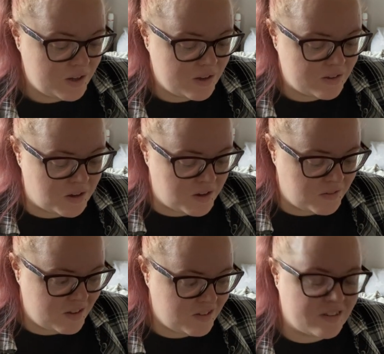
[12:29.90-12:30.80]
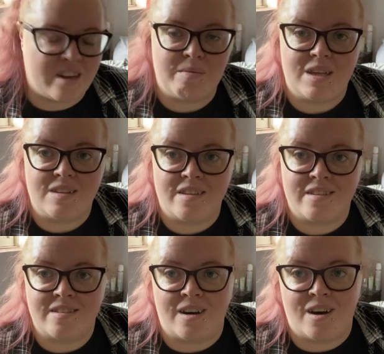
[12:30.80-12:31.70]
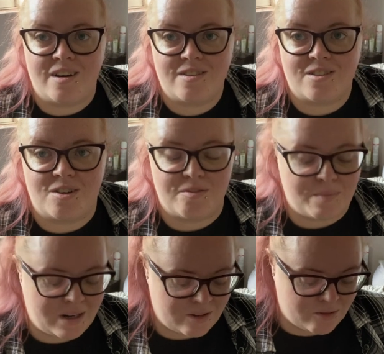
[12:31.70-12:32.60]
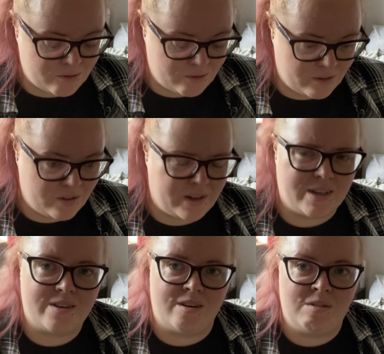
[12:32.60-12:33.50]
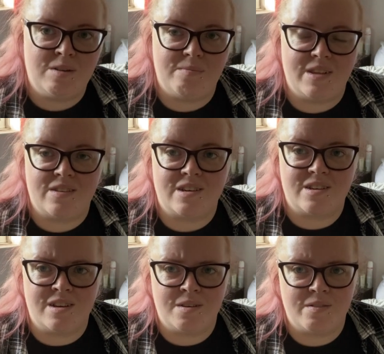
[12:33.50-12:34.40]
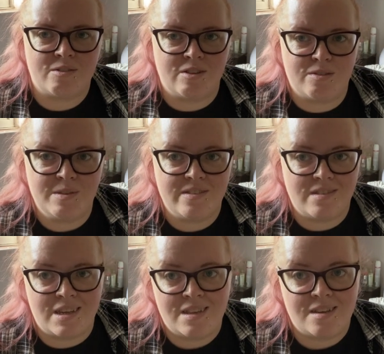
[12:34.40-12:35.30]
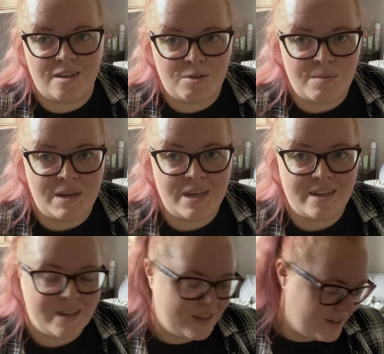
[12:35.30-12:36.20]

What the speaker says: So this is going to be the start of my little, like, I want, it's like kind of a Christmas scene that I want to make.